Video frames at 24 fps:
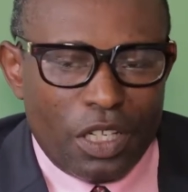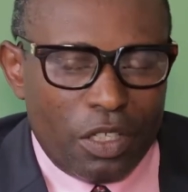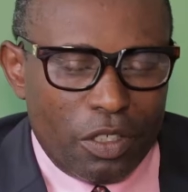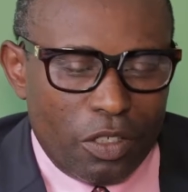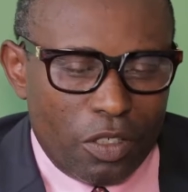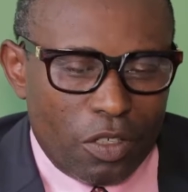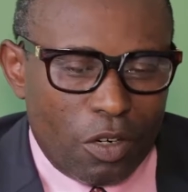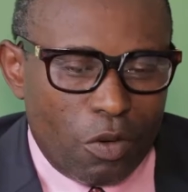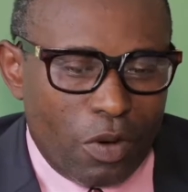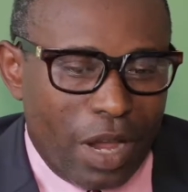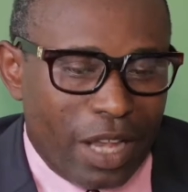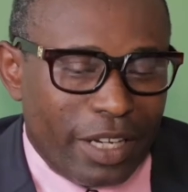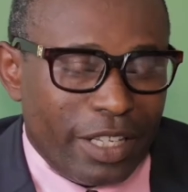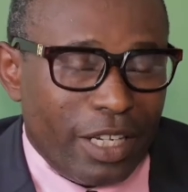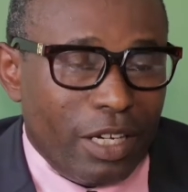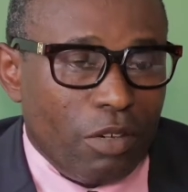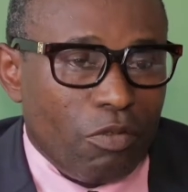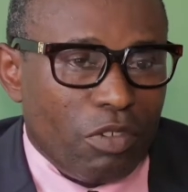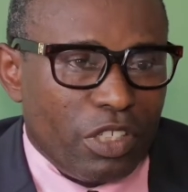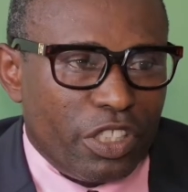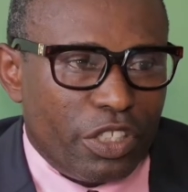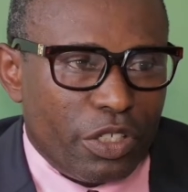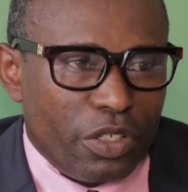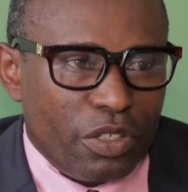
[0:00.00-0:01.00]
You know, we are dealing
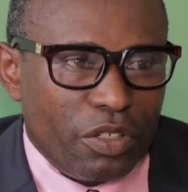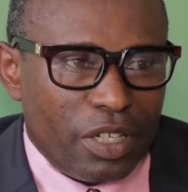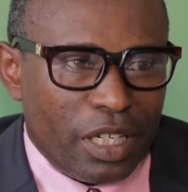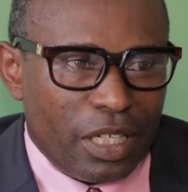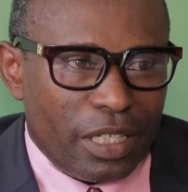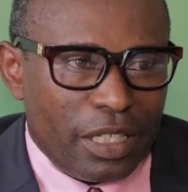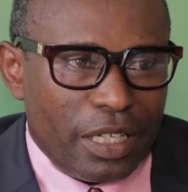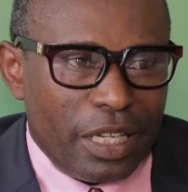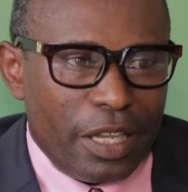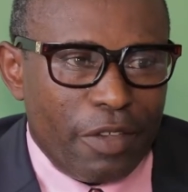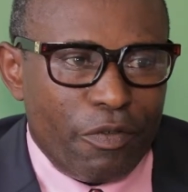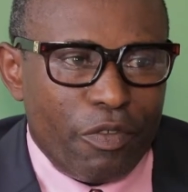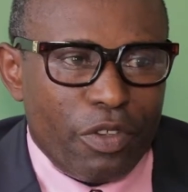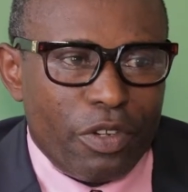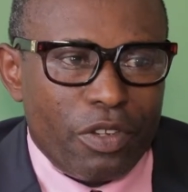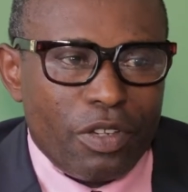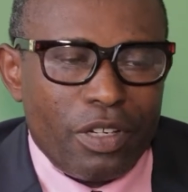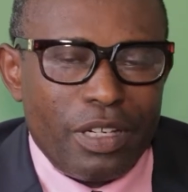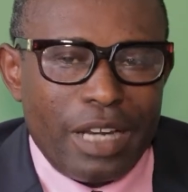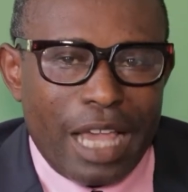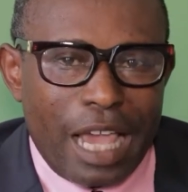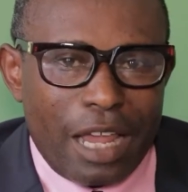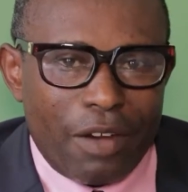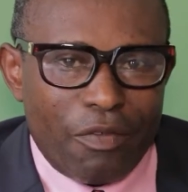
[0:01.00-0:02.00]
with children. If you
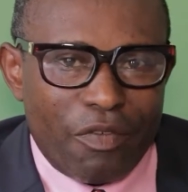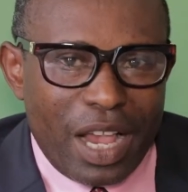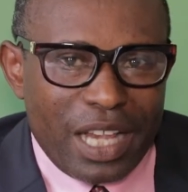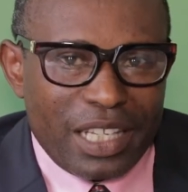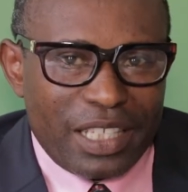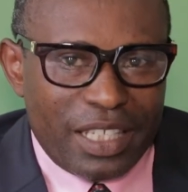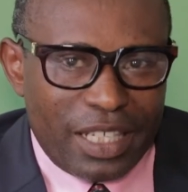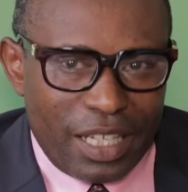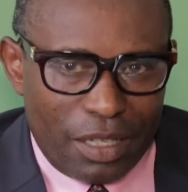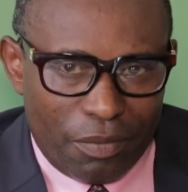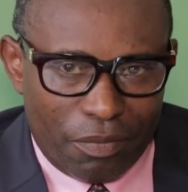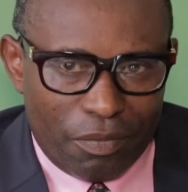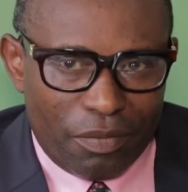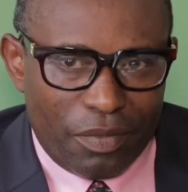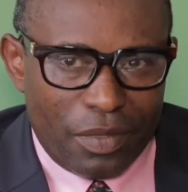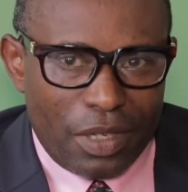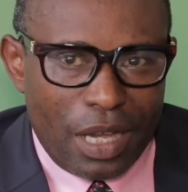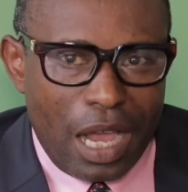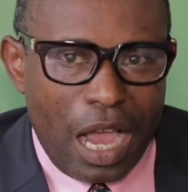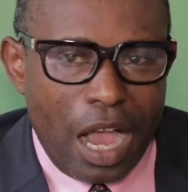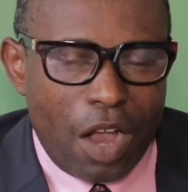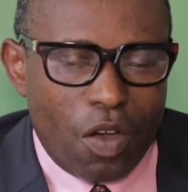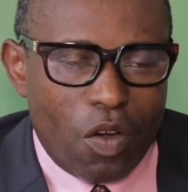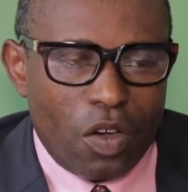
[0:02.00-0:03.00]
don't advise them
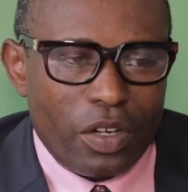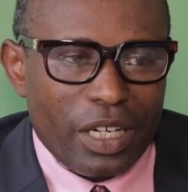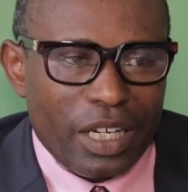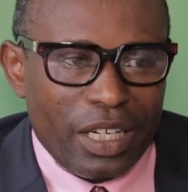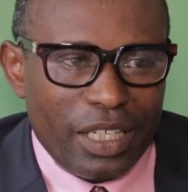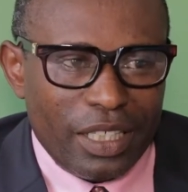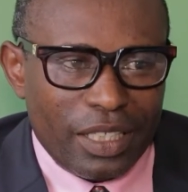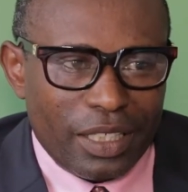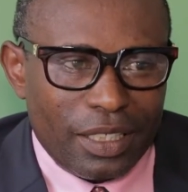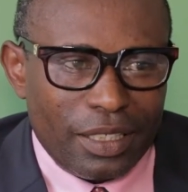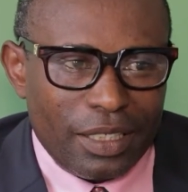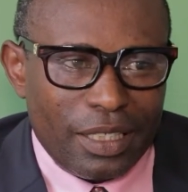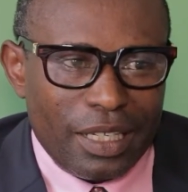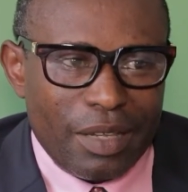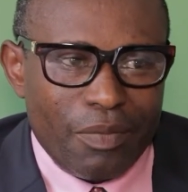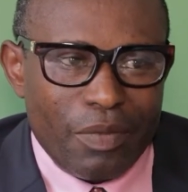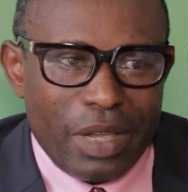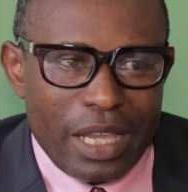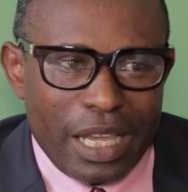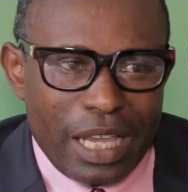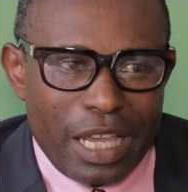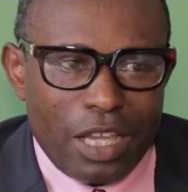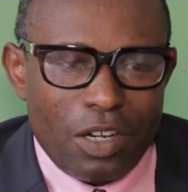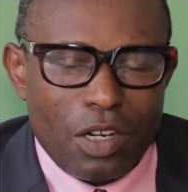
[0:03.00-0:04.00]
accordingly, they
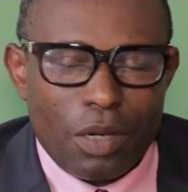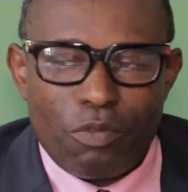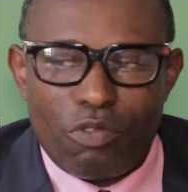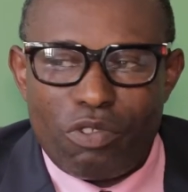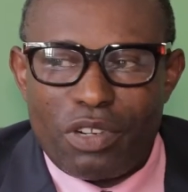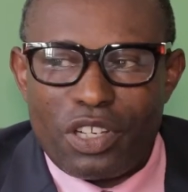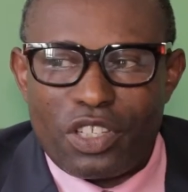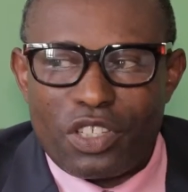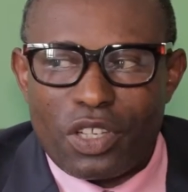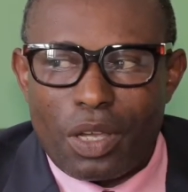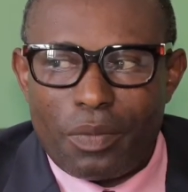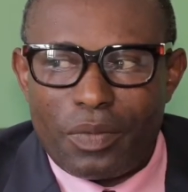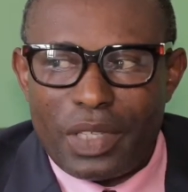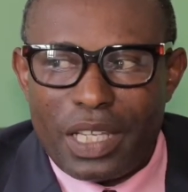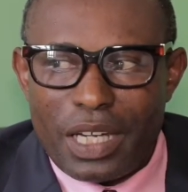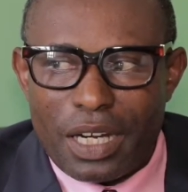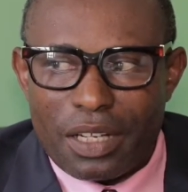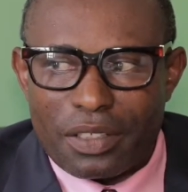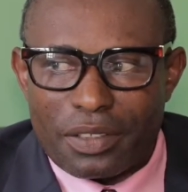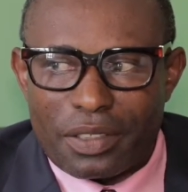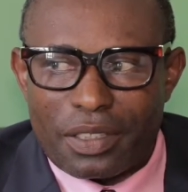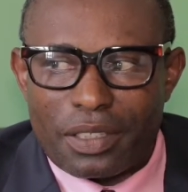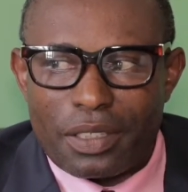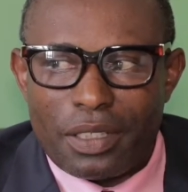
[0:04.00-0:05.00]
may end up doing something
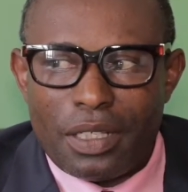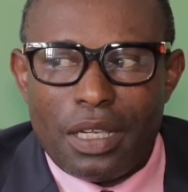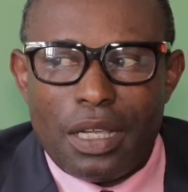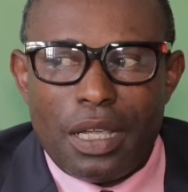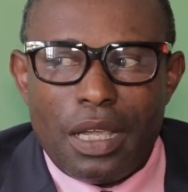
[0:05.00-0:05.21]
else.